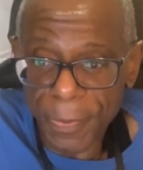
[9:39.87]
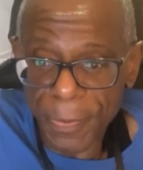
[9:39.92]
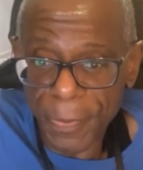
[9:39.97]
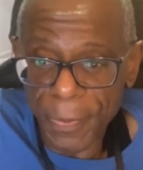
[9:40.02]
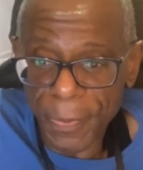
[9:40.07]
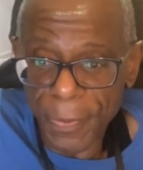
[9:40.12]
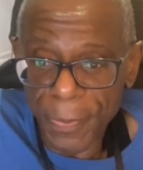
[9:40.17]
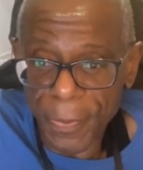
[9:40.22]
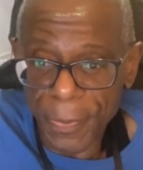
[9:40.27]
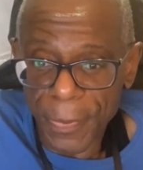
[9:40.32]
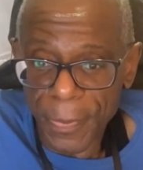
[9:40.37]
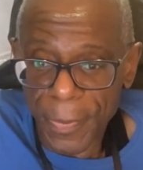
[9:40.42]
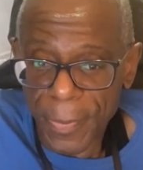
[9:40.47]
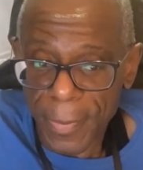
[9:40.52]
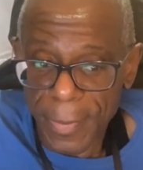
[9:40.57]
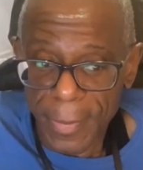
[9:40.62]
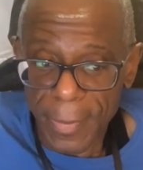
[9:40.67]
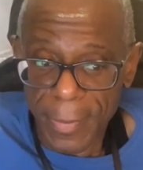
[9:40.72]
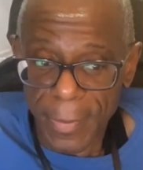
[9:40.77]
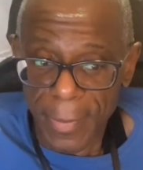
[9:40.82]

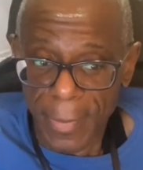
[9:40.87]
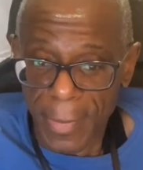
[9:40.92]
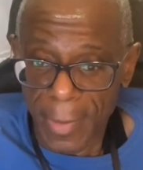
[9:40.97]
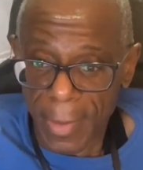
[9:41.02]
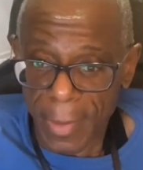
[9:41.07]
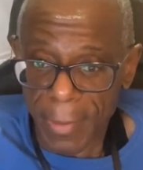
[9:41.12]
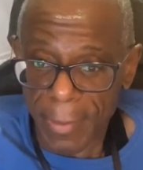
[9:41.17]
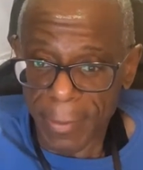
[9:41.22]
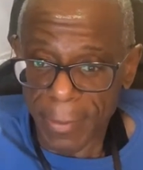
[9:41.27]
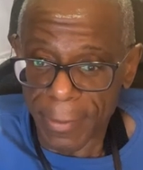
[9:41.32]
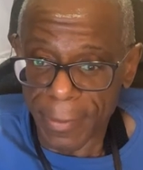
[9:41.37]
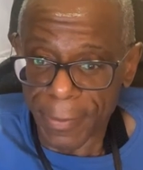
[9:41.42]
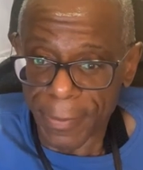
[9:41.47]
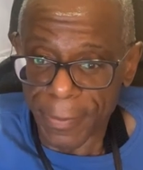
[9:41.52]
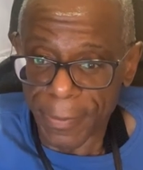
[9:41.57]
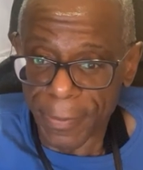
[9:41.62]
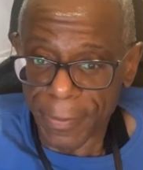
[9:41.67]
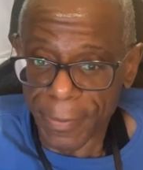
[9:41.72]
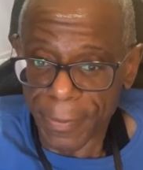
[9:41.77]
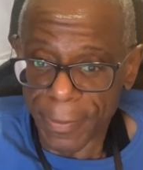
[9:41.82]

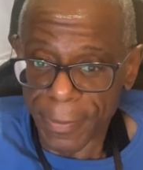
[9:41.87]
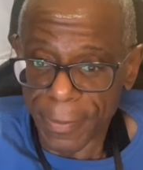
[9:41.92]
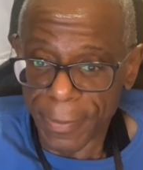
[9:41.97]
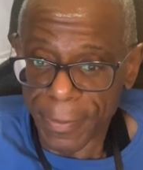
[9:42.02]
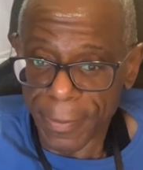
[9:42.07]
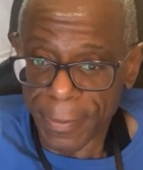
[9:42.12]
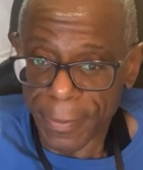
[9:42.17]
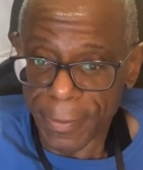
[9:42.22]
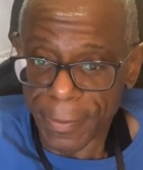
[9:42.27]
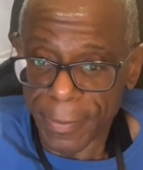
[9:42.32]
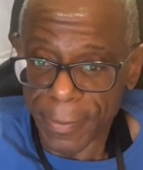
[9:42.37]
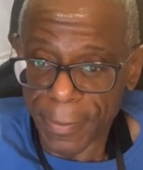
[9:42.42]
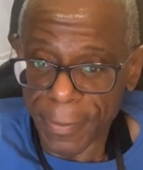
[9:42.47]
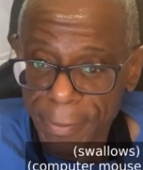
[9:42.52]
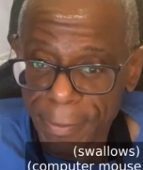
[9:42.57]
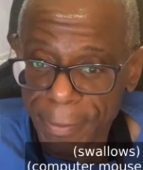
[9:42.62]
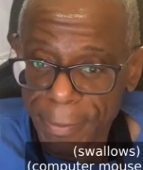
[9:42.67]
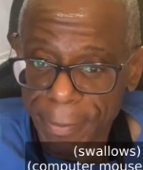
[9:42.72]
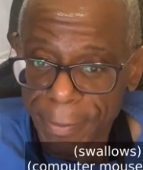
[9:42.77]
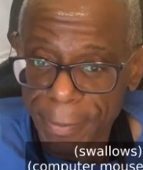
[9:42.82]

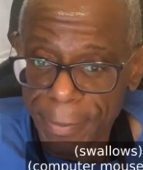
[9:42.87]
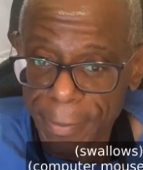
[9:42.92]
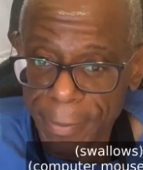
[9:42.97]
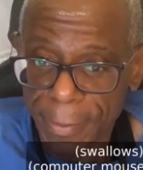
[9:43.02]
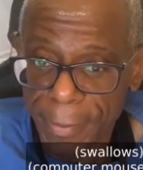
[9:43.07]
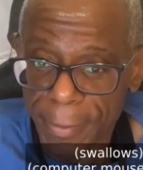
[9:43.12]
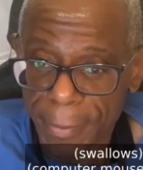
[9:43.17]
No one is speaking in this clip.